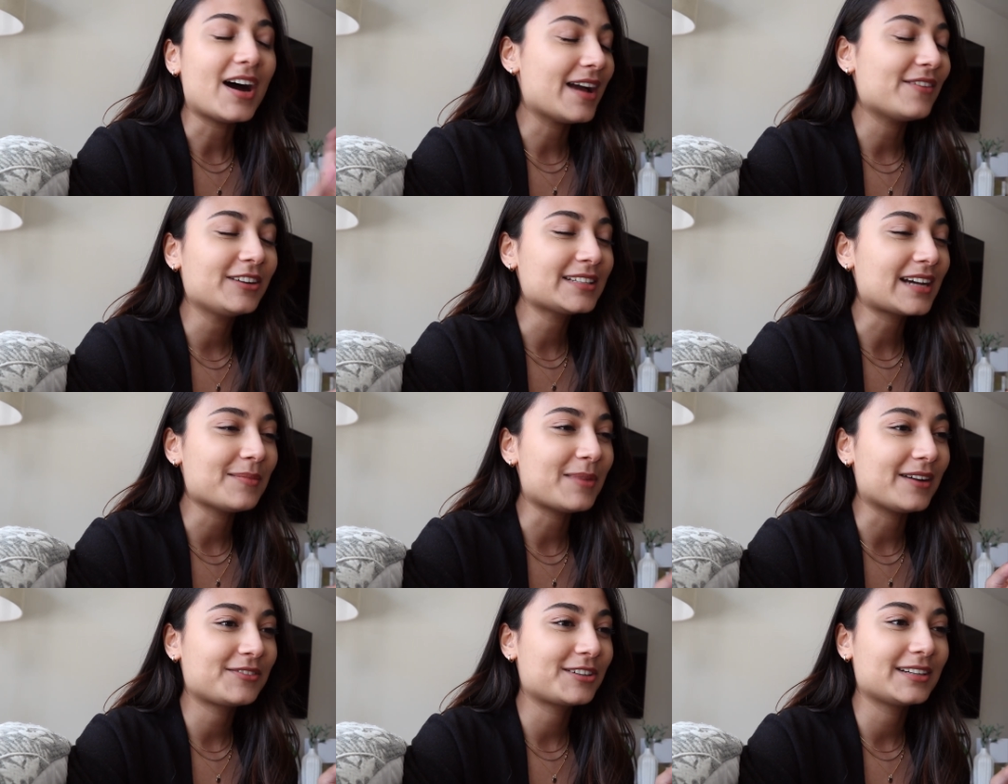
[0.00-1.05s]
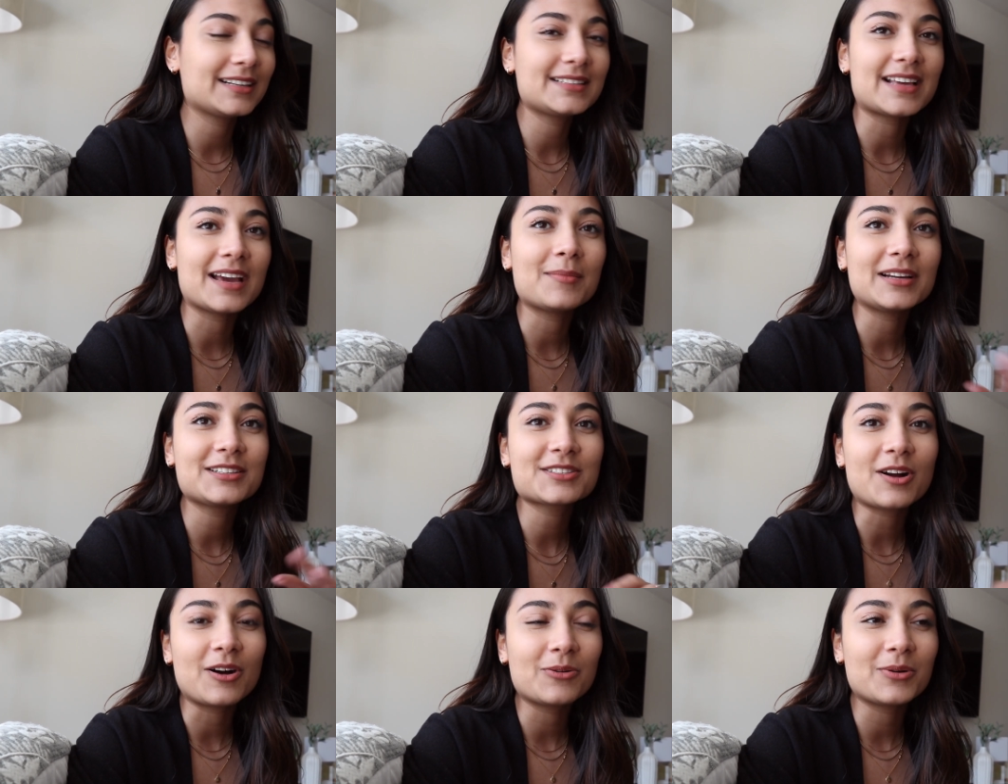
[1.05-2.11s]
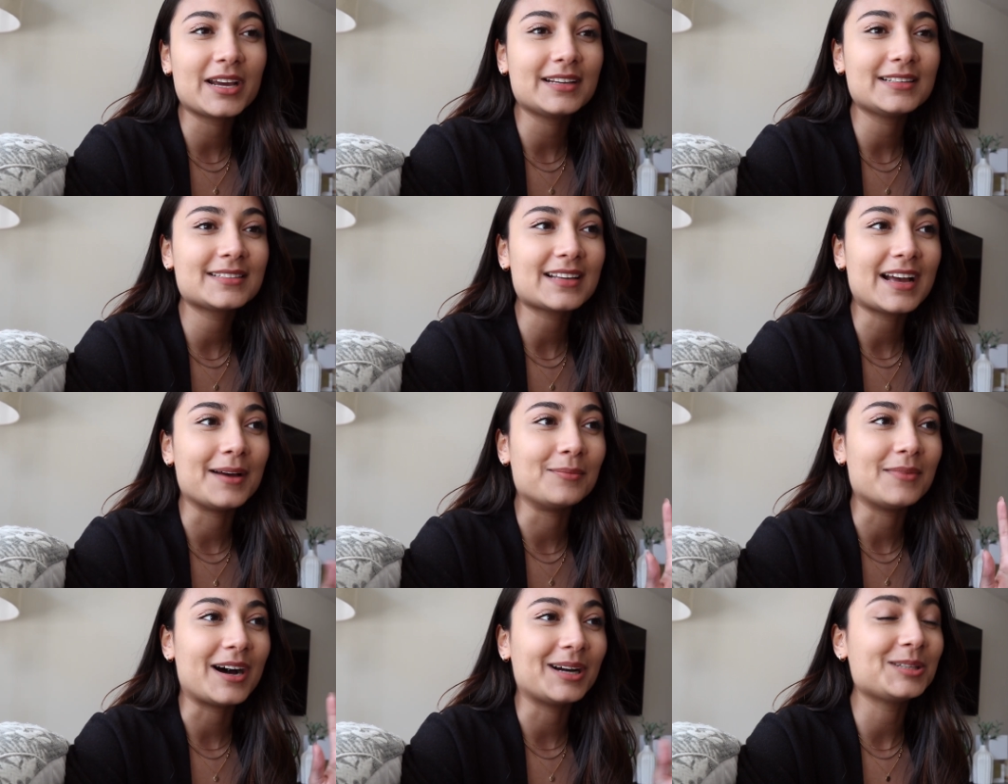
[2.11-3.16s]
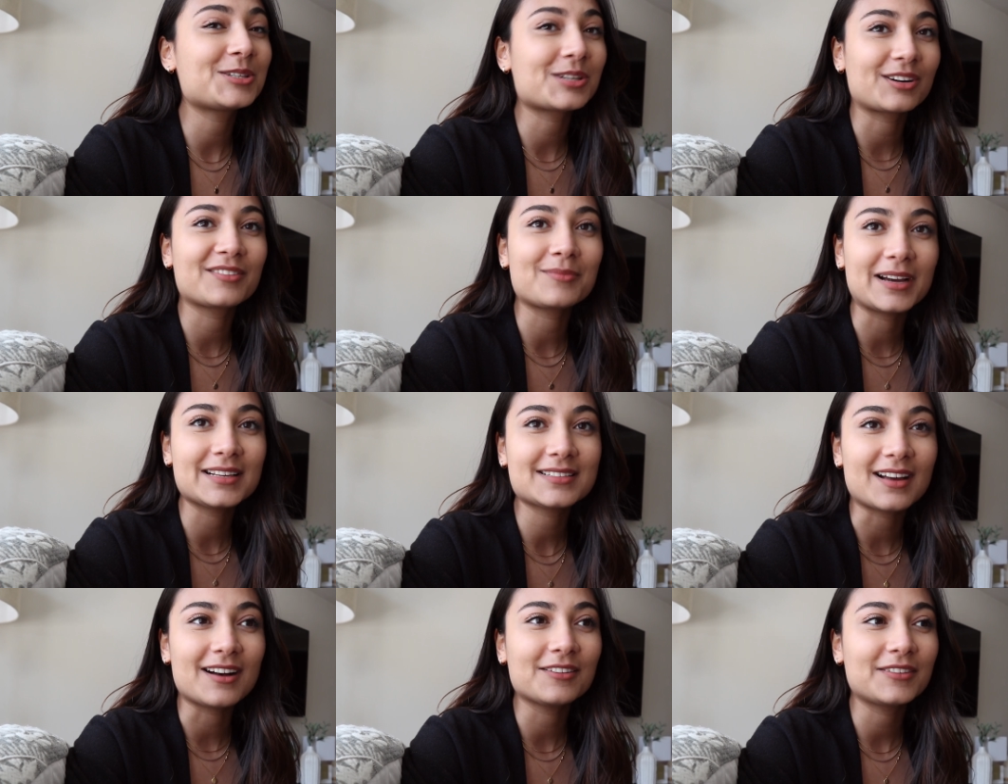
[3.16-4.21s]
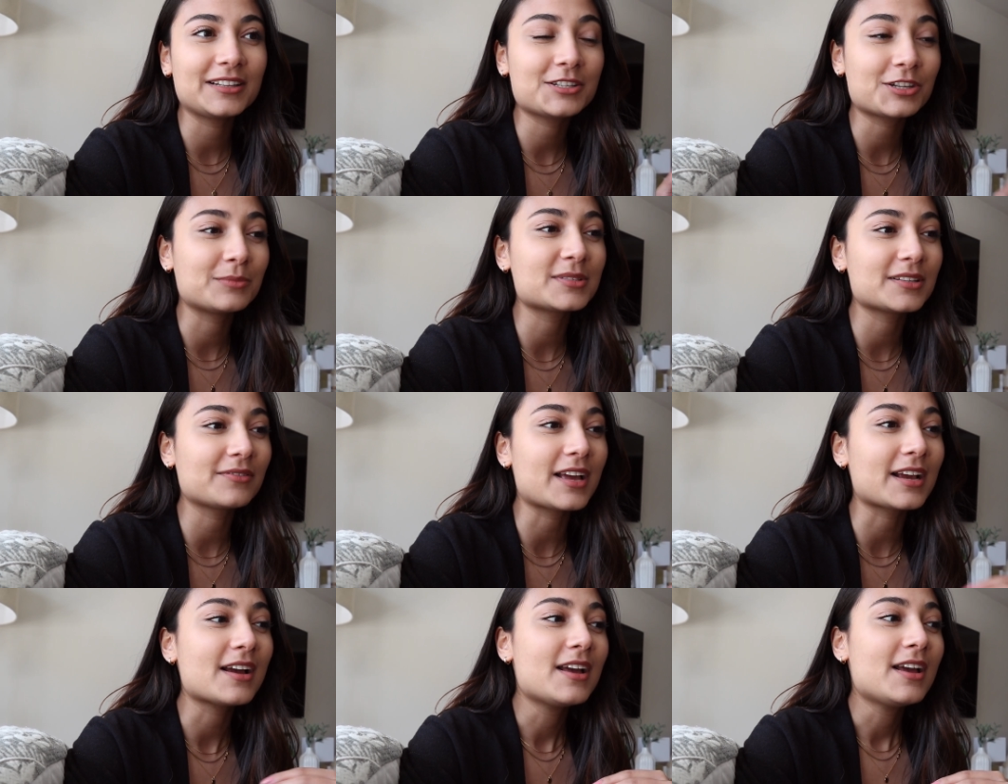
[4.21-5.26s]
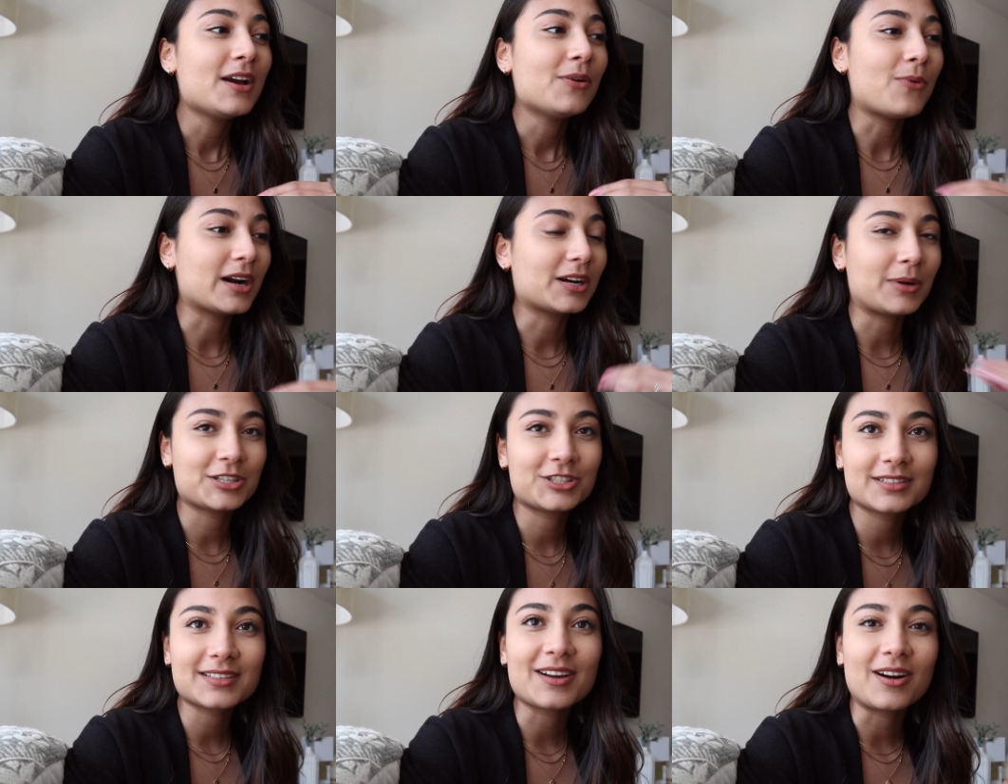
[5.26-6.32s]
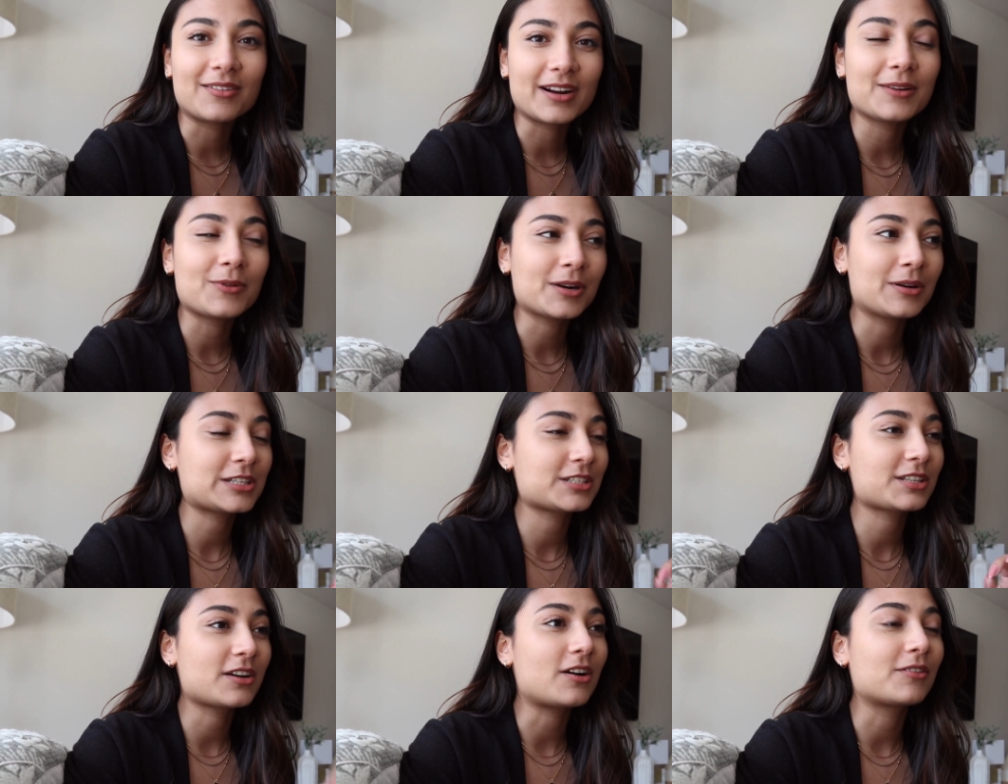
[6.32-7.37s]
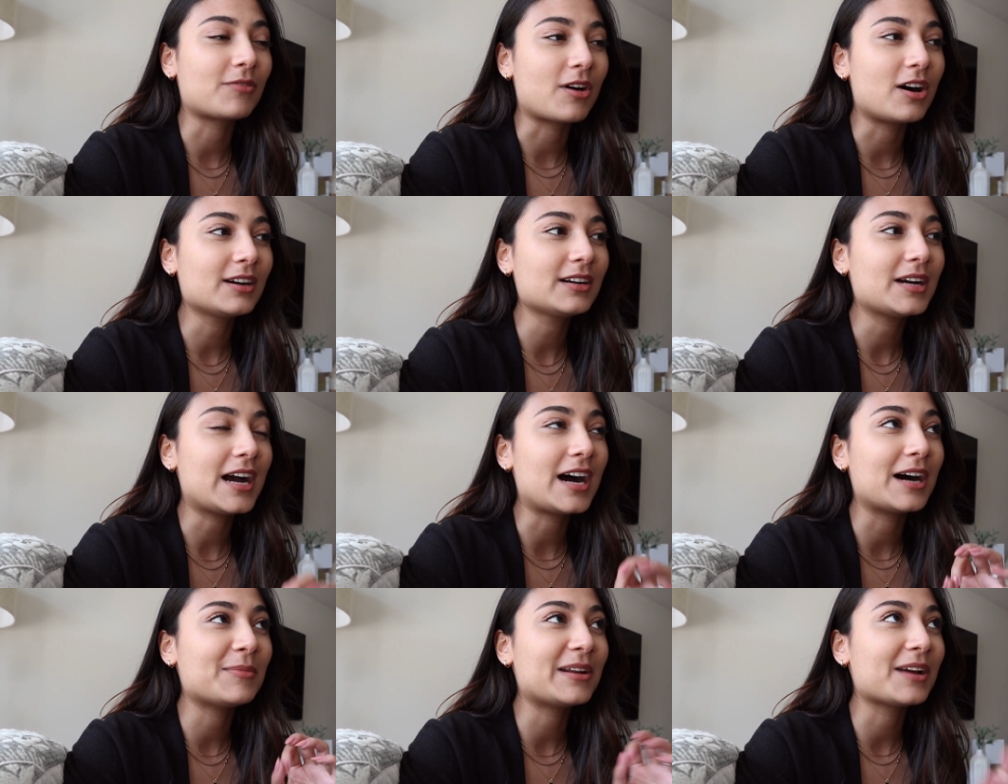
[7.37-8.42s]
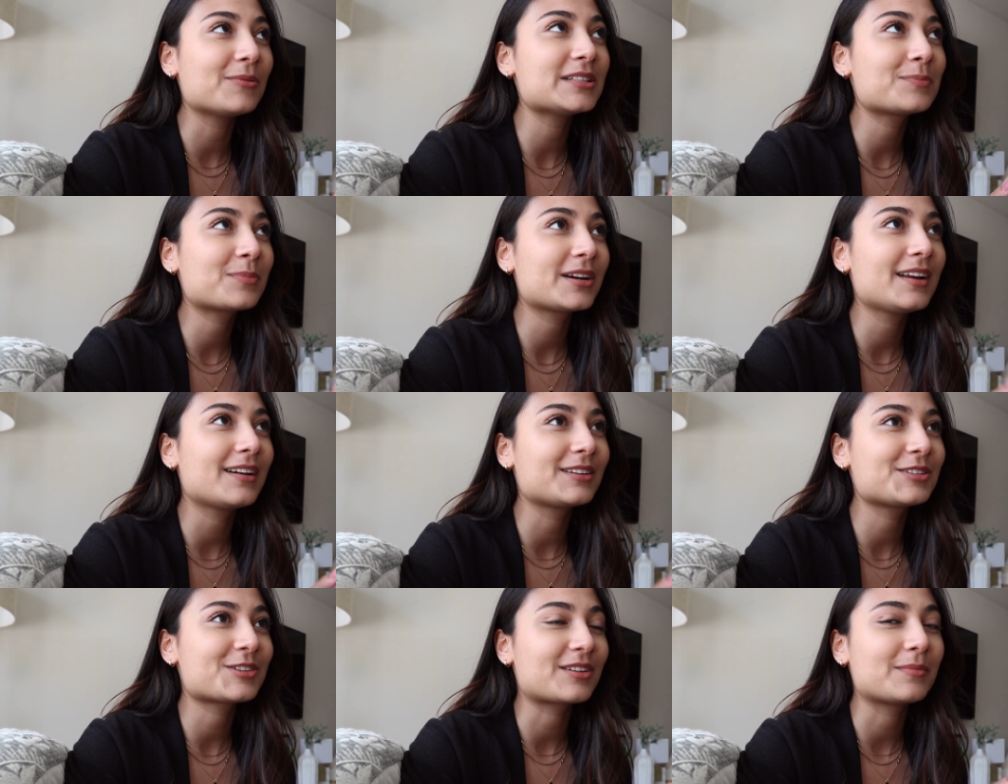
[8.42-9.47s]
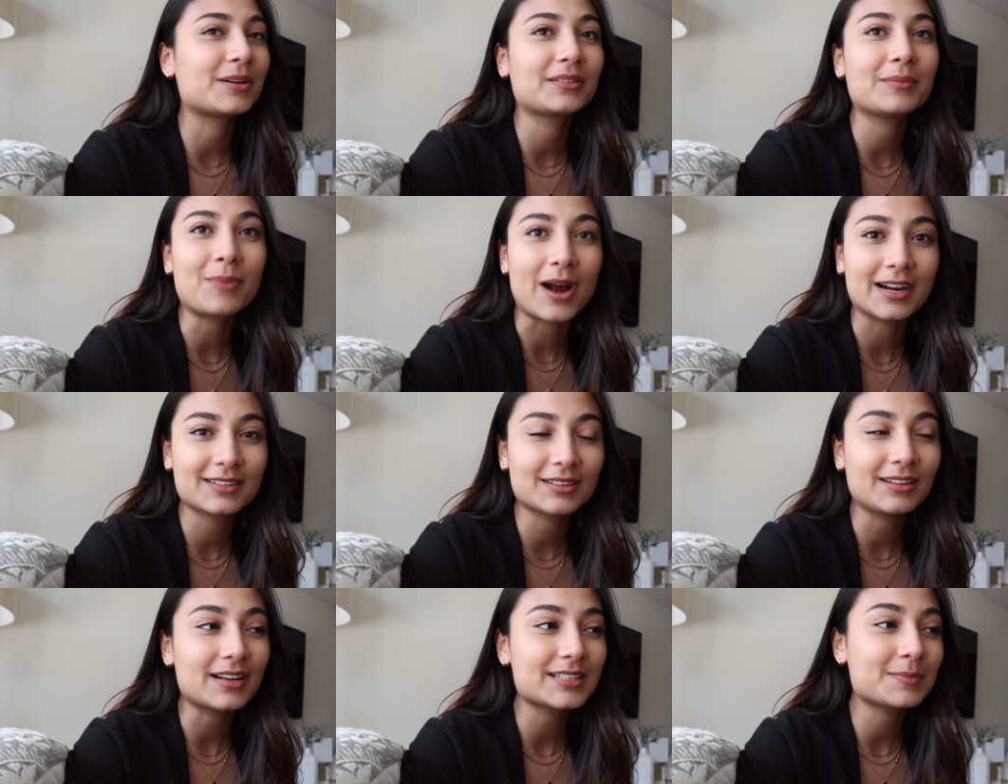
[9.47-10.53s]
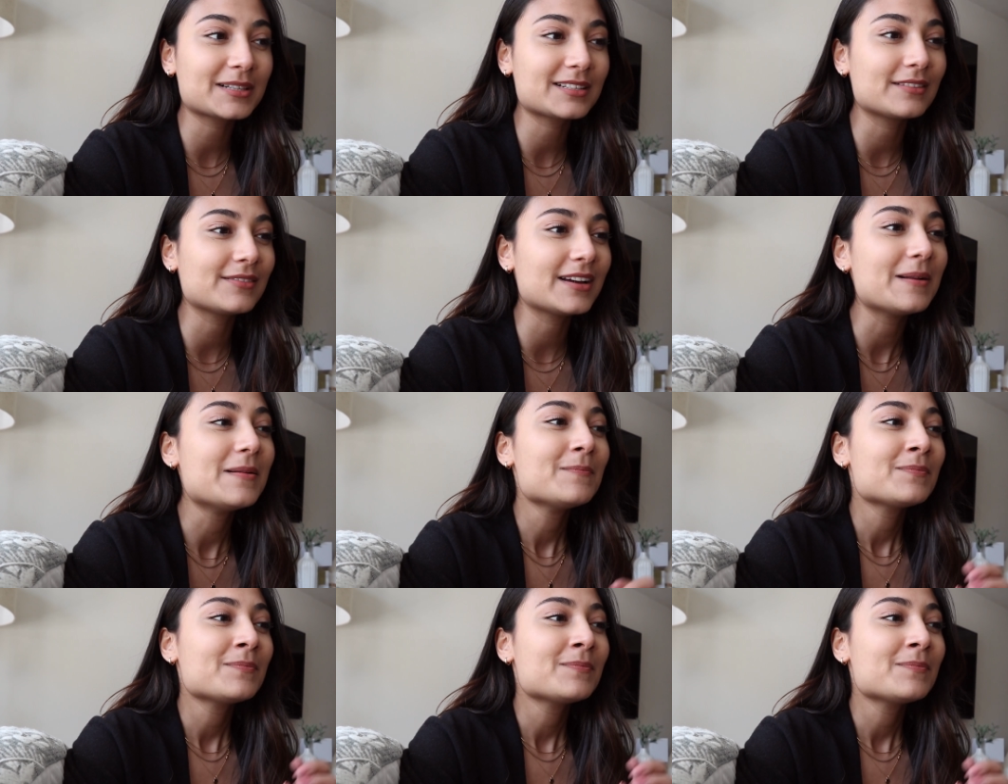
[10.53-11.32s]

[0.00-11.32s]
every time after an exam, I just always am unsure of myself in terms of like what questions I got right and what questions I got wrong. Um, and I was pretty unsure about the practical aspect of it,